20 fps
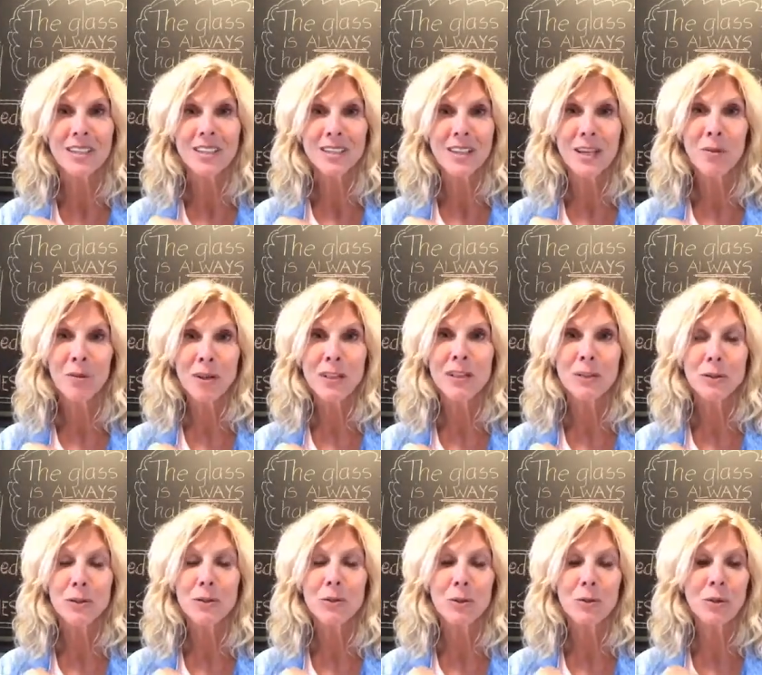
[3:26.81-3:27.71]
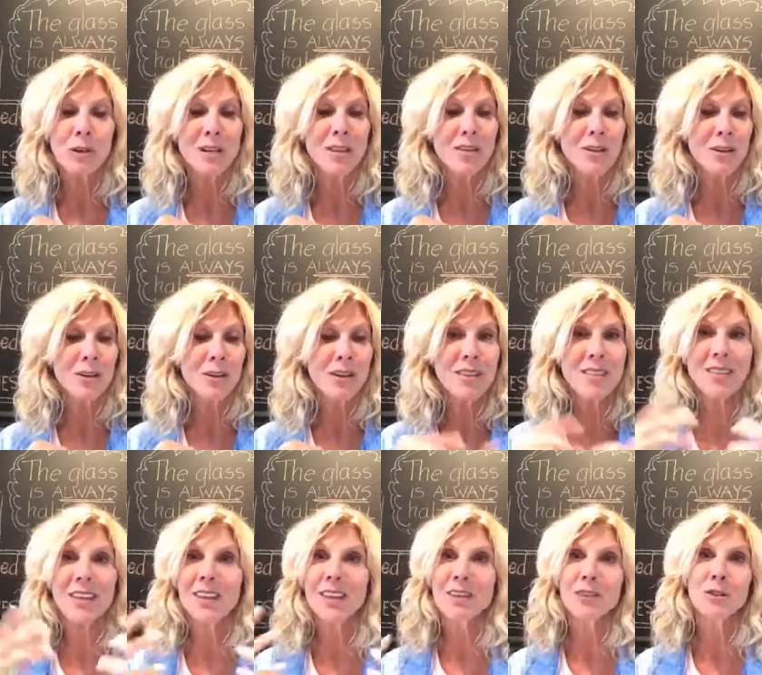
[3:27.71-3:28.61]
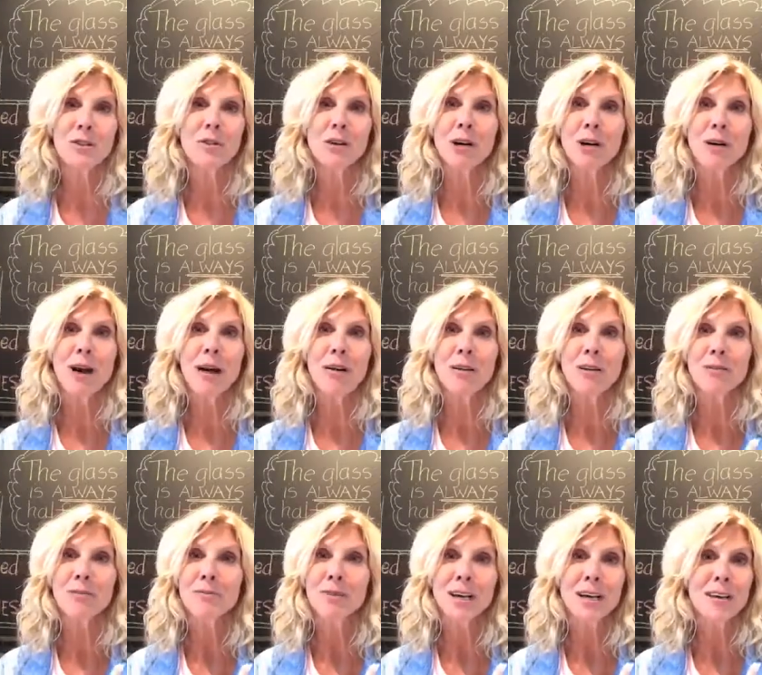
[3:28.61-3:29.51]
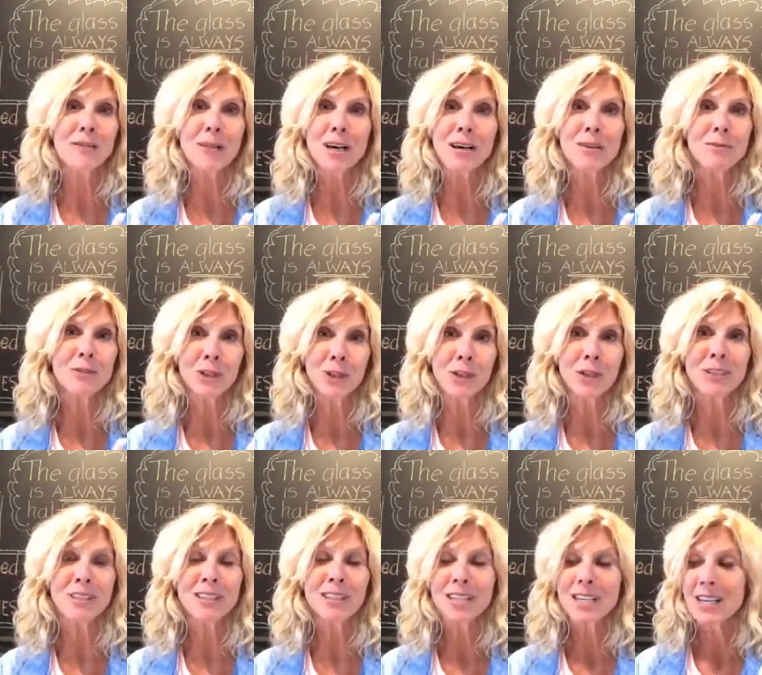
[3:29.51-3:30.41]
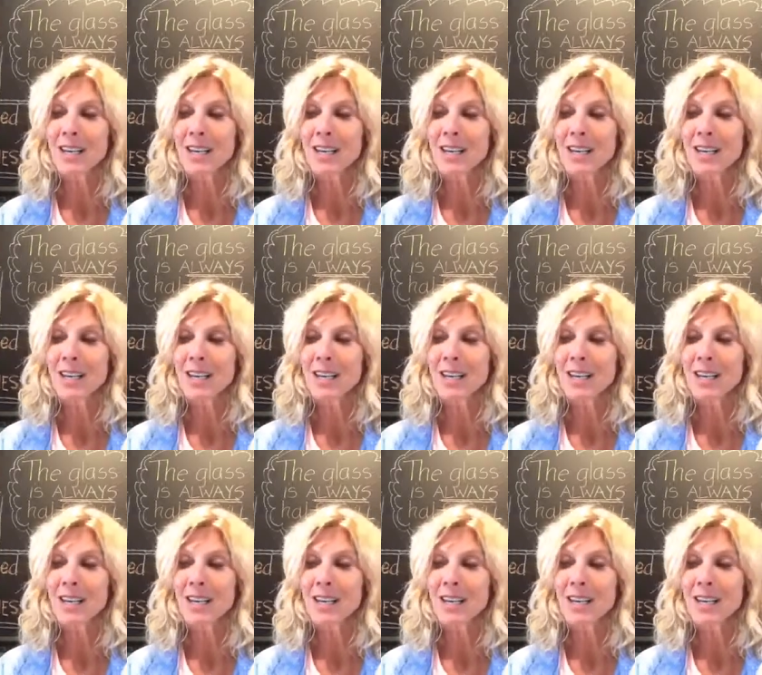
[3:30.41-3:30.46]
They really do. Good things grow out of dirt.